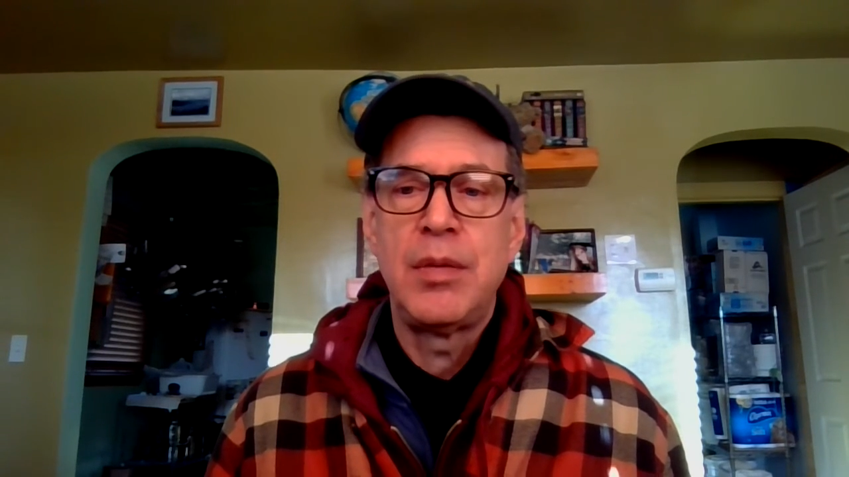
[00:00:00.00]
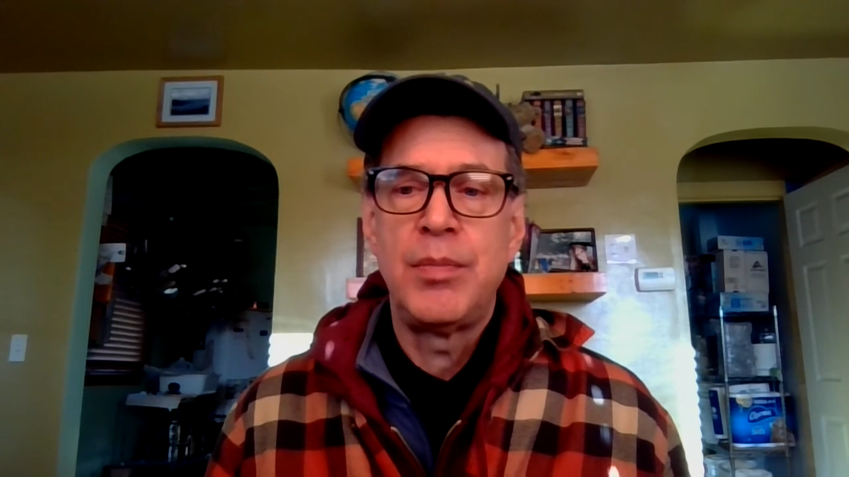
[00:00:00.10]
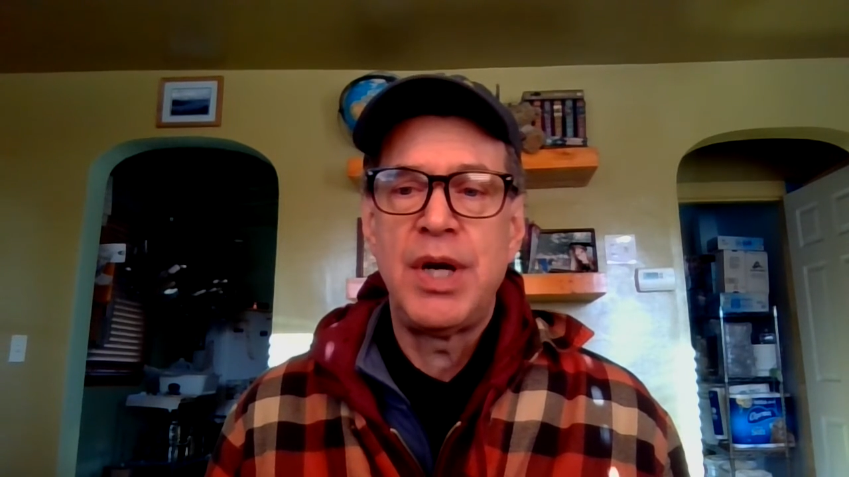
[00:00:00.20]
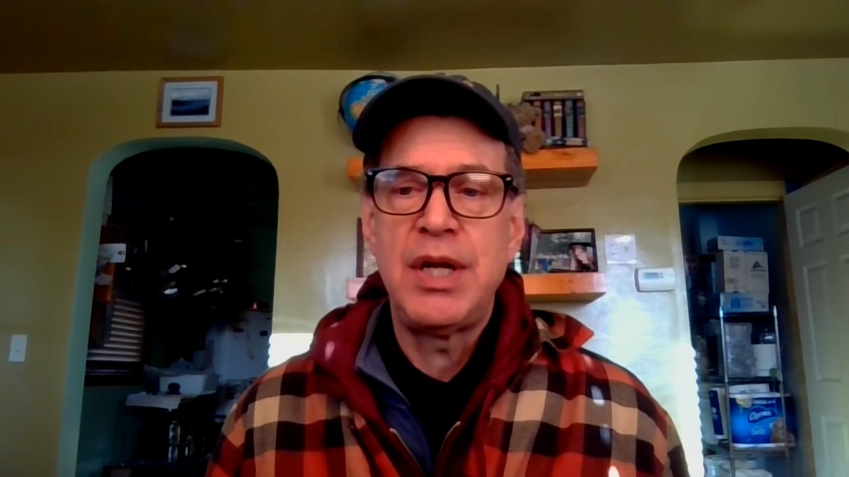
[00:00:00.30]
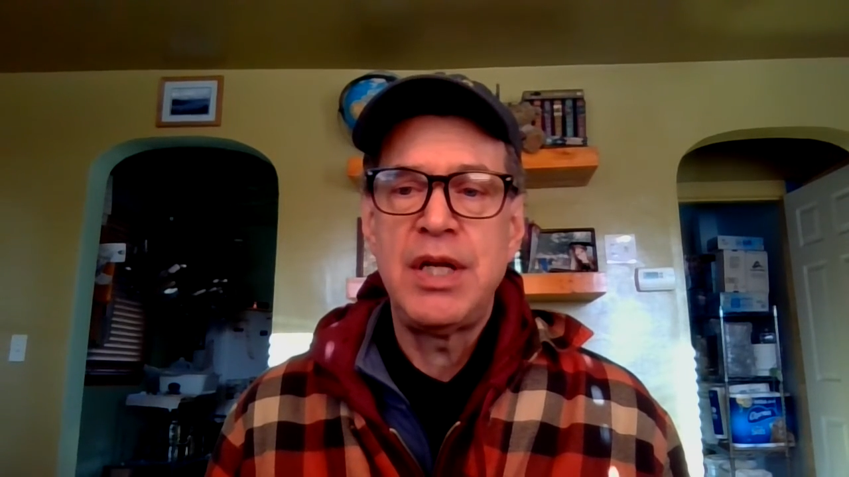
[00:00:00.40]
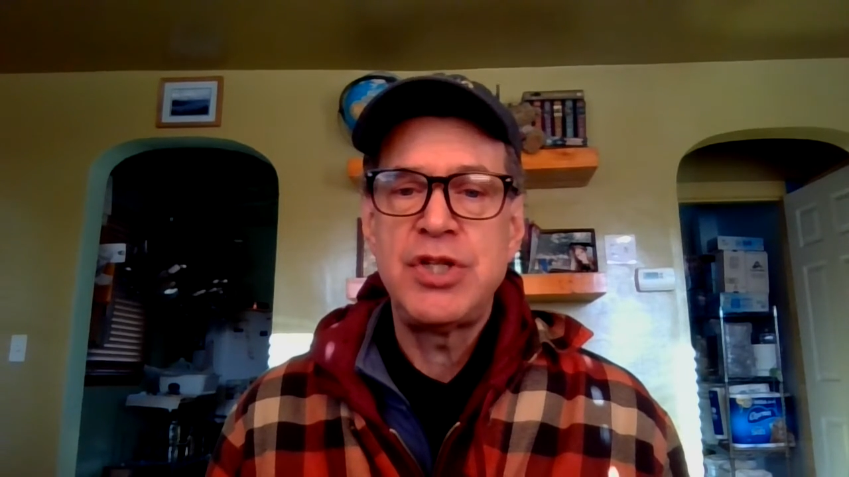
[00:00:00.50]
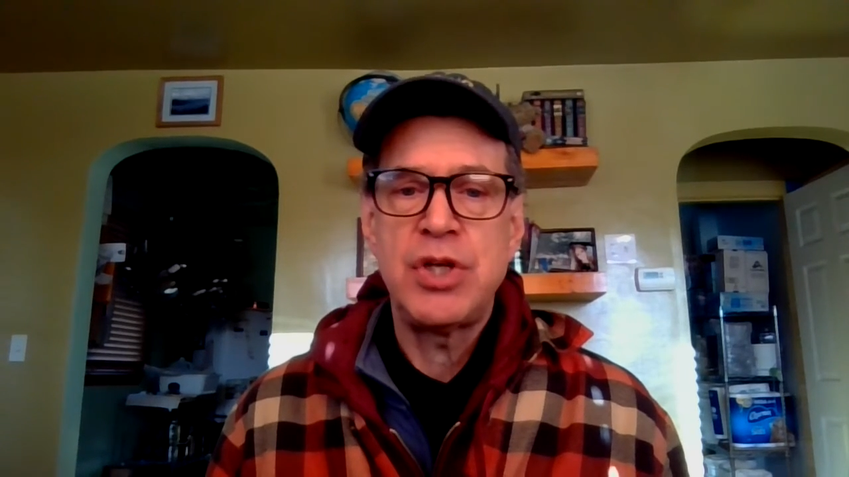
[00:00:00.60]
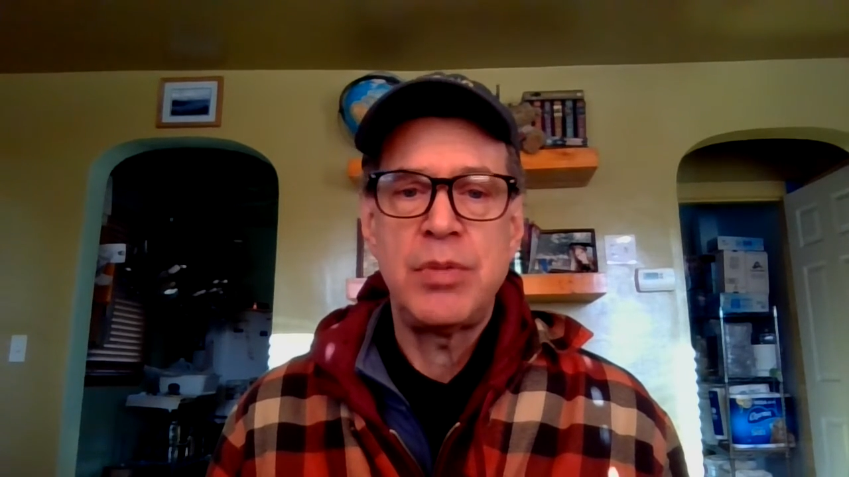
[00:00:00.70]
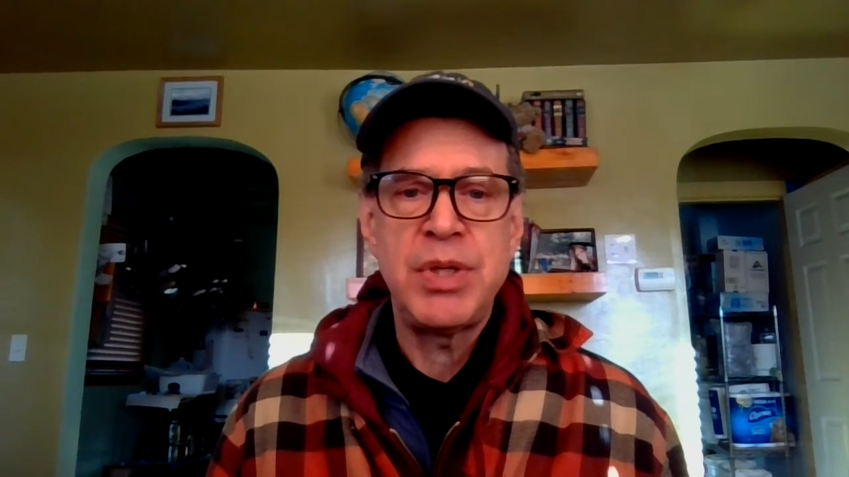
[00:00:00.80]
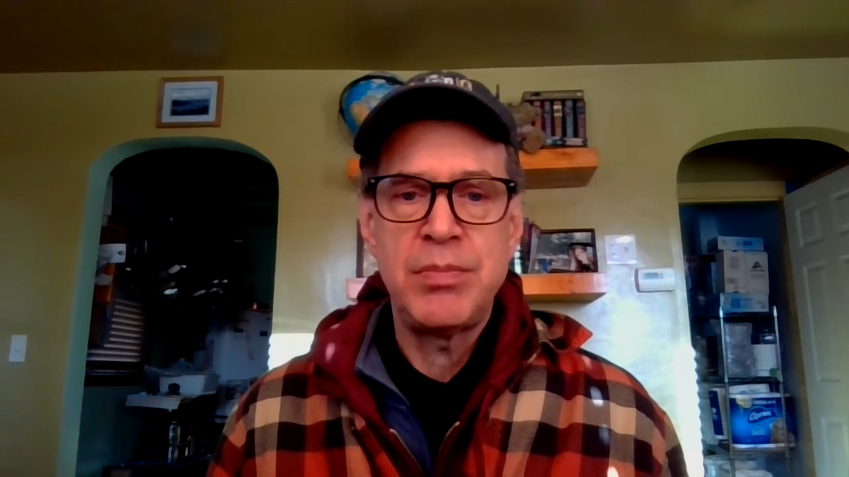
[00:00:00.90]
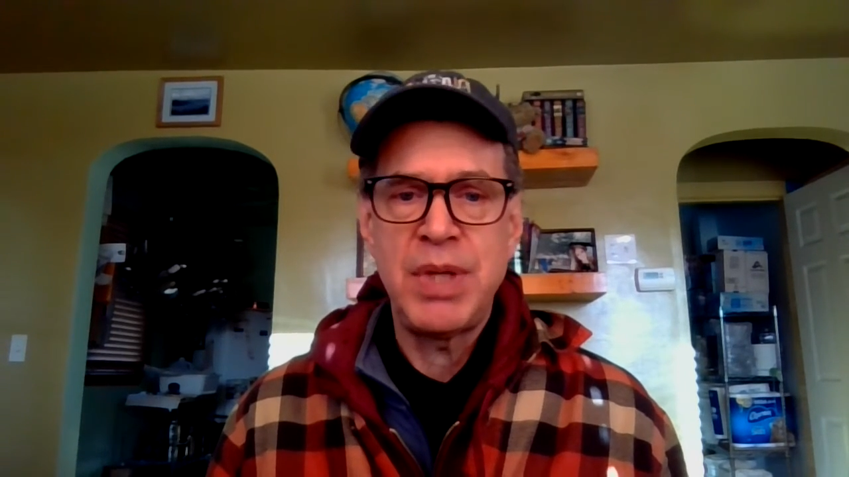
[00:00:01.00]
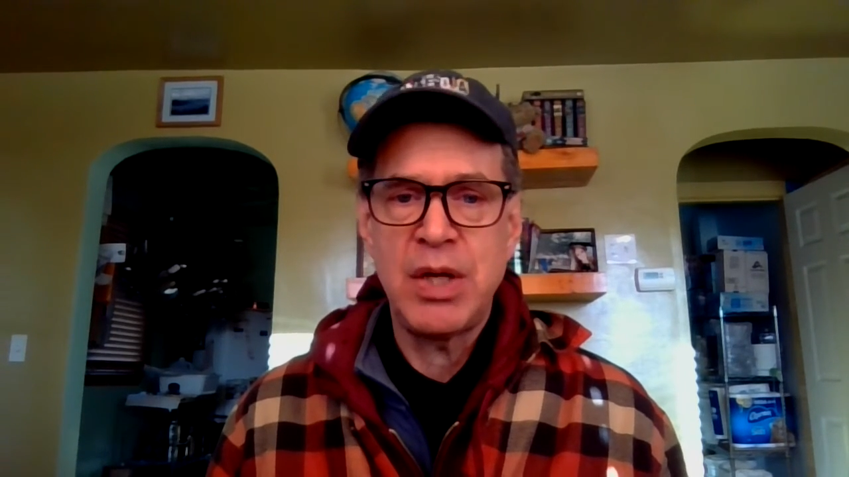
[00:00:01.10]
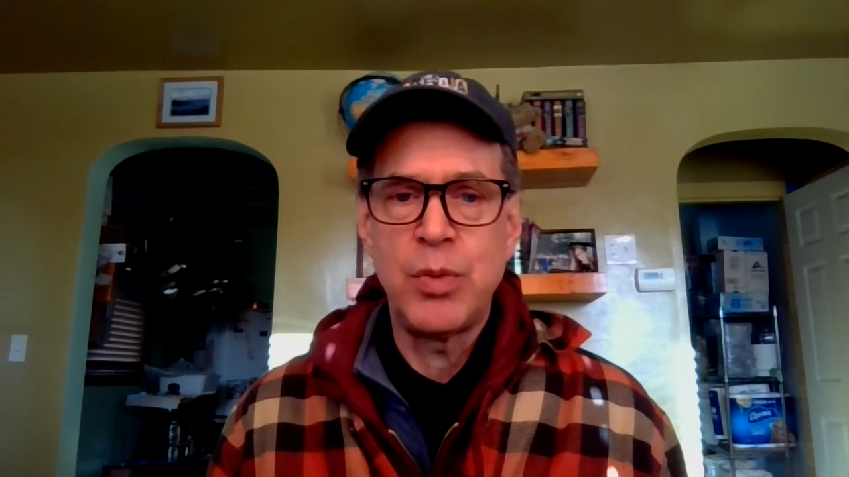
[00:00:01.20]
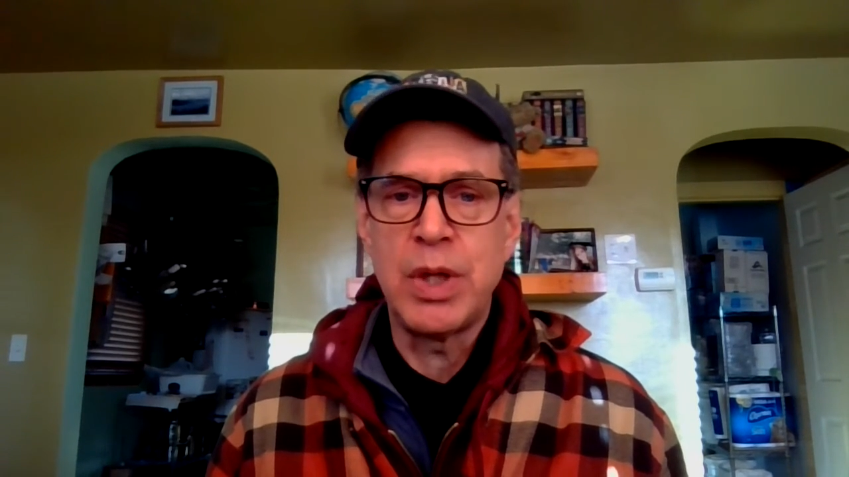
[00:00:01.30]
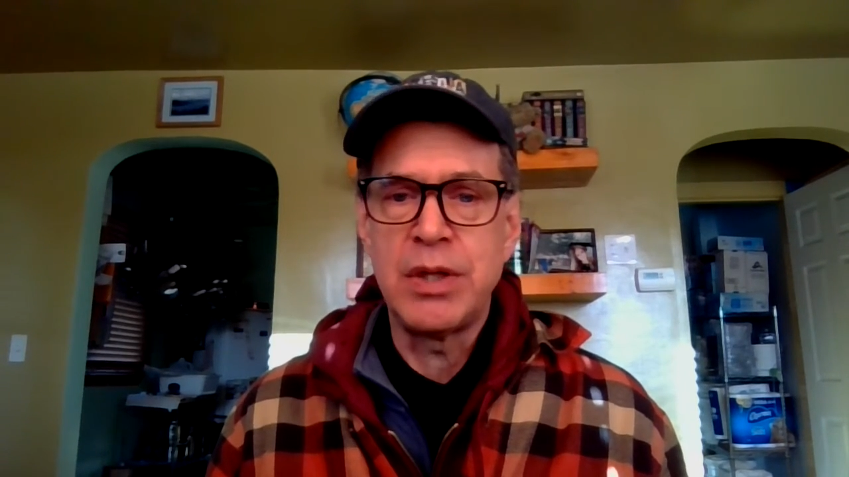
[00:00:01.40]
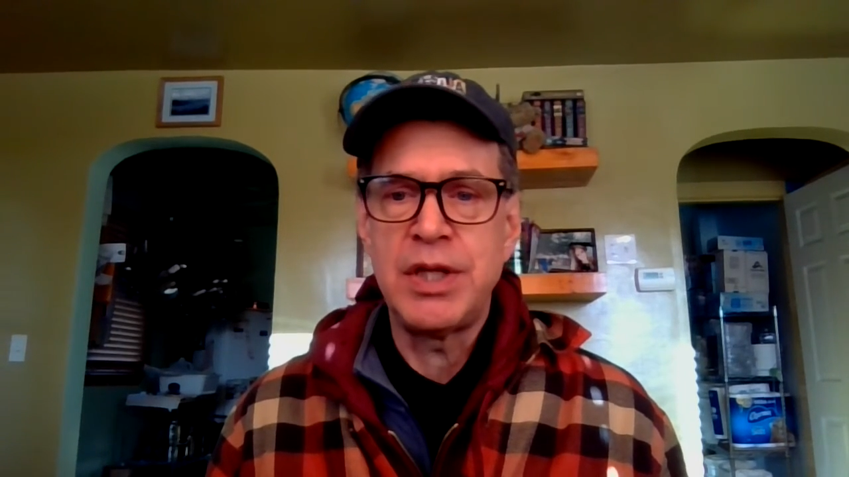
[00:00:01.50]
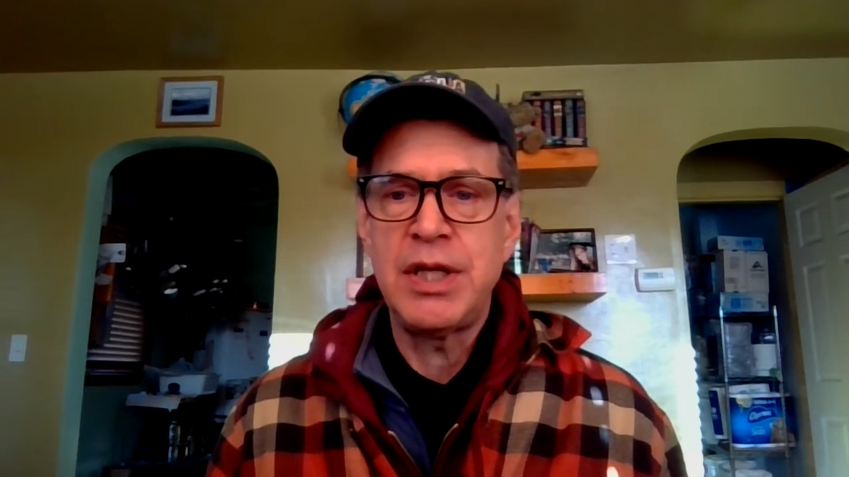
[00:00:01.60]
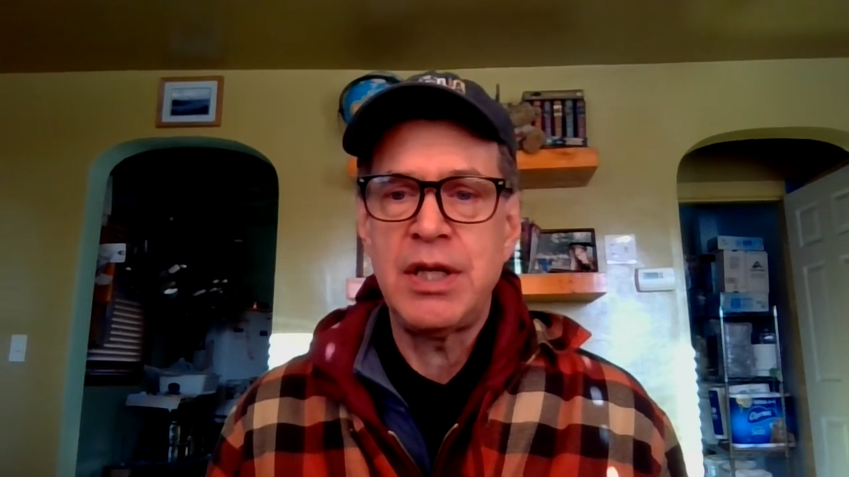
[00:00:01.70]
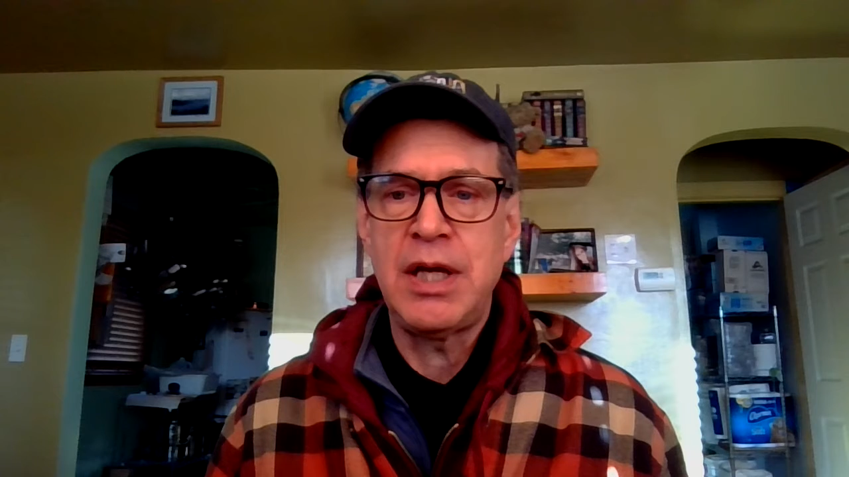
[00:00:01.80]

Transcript: but he showed me the MIG welding,